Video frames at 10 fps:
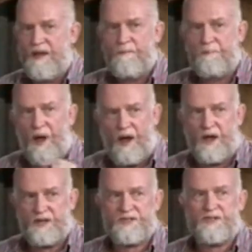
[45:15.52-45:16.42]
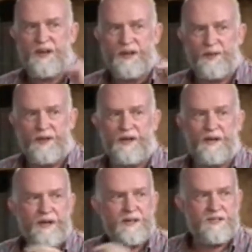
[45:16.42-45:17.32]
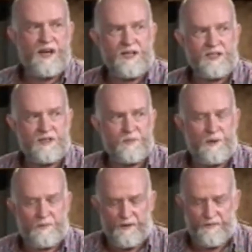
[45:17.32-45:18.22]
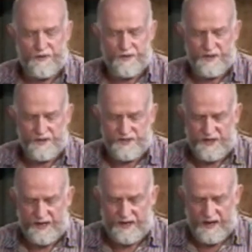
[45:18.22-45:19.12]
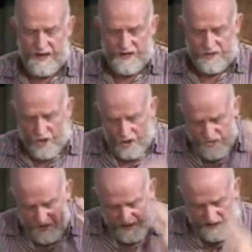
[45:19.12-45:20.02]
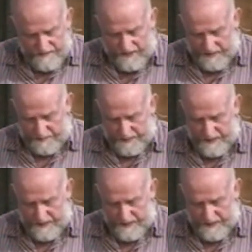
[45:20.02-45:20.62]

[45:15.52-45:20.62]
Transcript: Pass the test, people, for goodness sake. Don't give up.